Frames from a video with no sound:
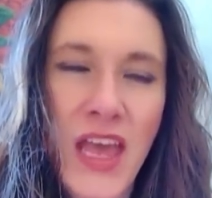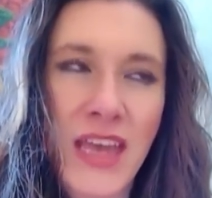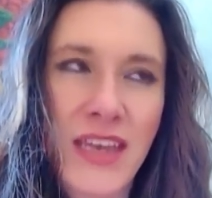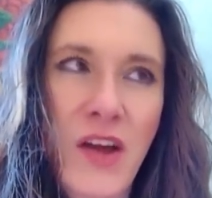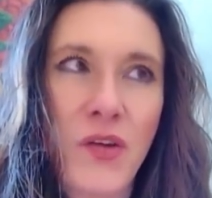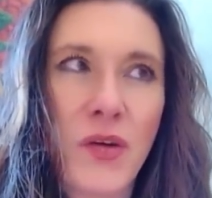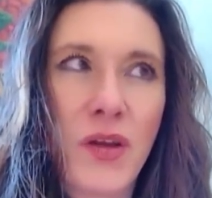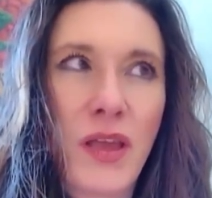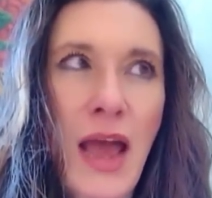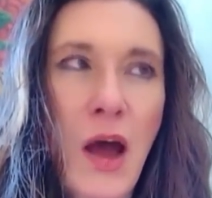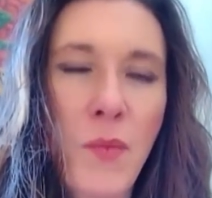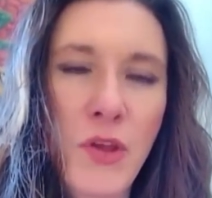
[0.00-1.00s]
Now,
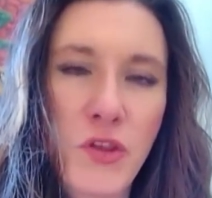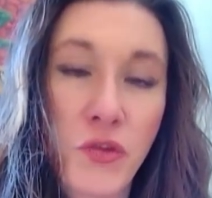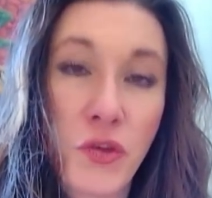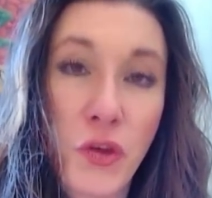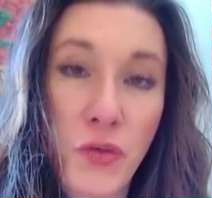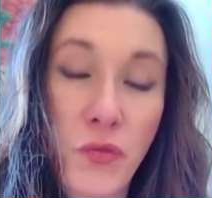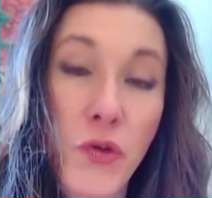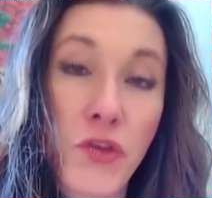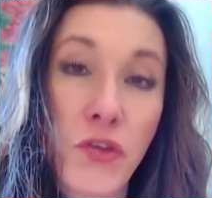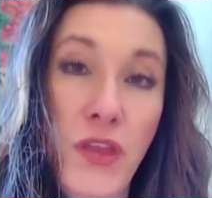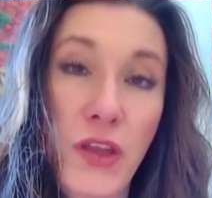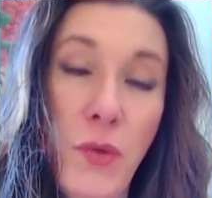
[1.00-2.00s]
how much good
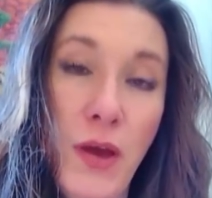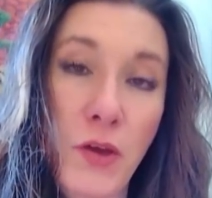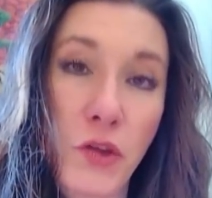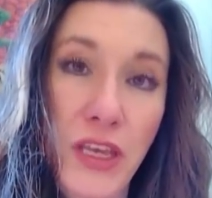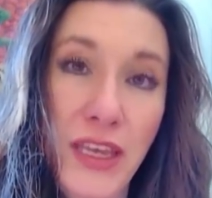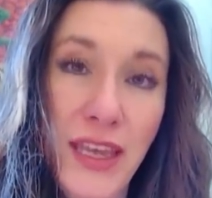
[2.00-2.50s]
fortune that you actually